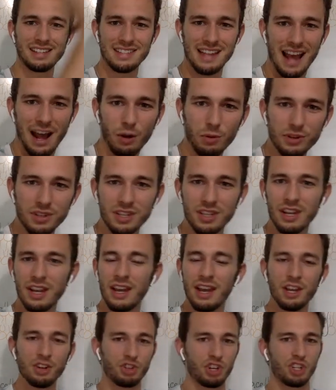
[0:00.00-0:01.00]
things out,
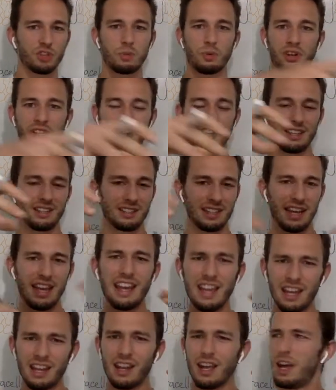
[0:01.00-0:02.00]
transporting things
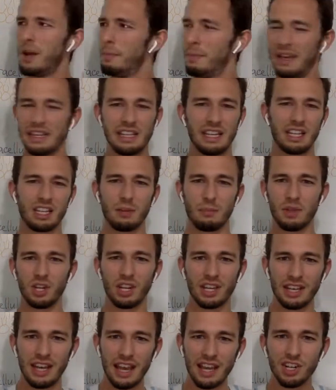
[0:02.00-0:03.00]
in, making
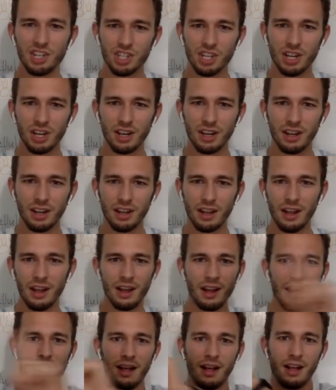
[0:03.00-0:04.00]
communication,
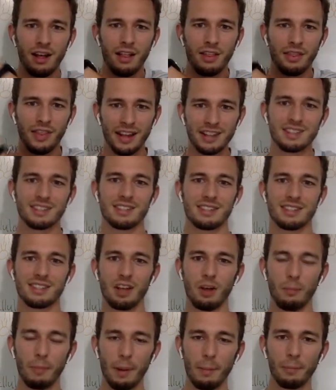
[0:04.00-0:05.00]
that's the
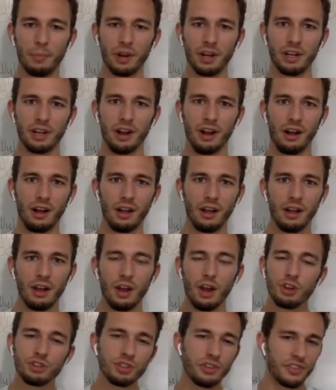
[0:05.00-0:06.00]
cell membrane, y'all.
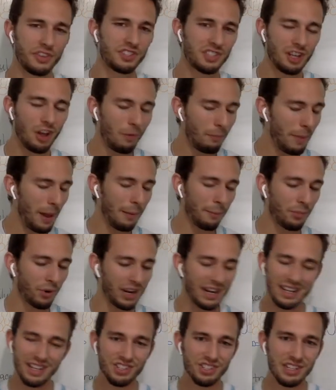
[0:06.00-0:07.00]
So the cell
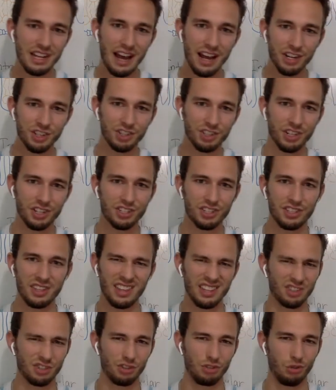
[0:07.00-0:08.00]
membrane is not just
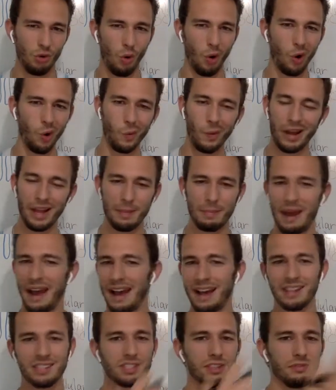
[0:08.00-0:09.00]
this doorway
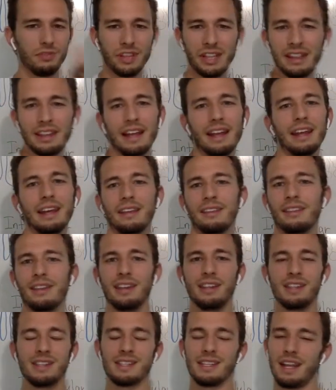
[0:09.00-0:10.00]
passively letting
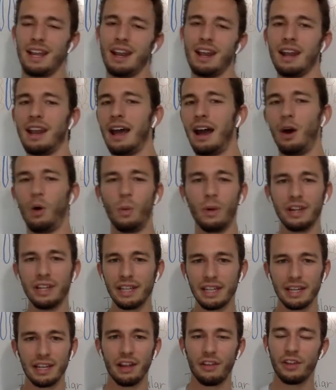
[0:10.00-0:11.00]
things in and out
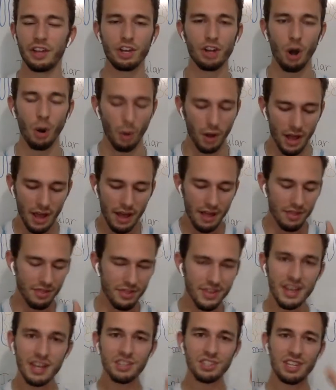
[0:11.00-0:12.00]
willy nilly. No,
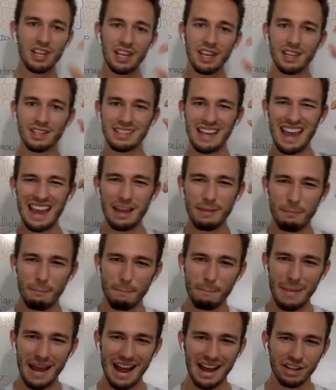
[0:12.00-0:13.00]
this is a
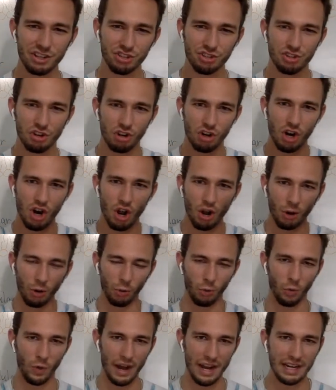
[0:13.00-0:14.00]
master
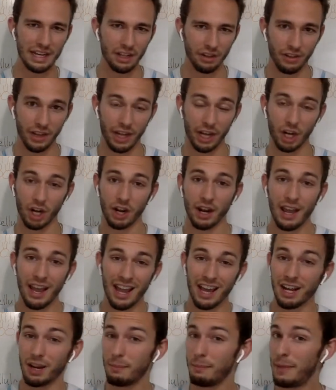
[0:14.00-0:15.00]
regulator.
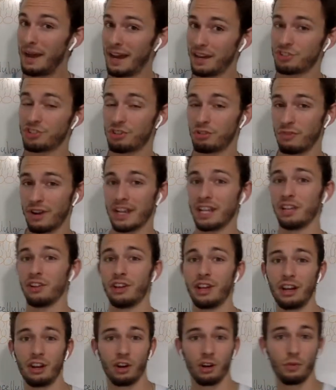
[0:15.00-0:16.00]
And a master
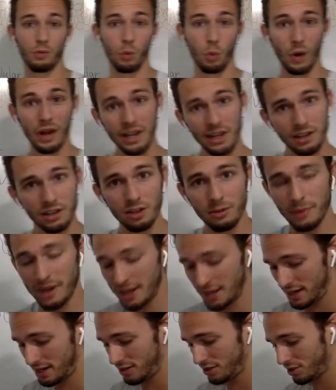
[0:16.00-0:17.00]
regulator of what, you
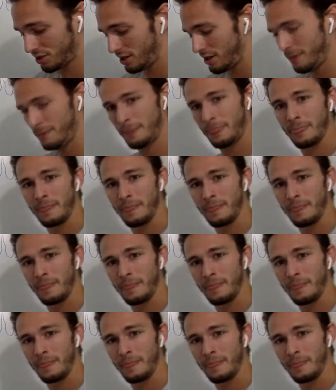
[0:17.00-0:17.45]
may ask?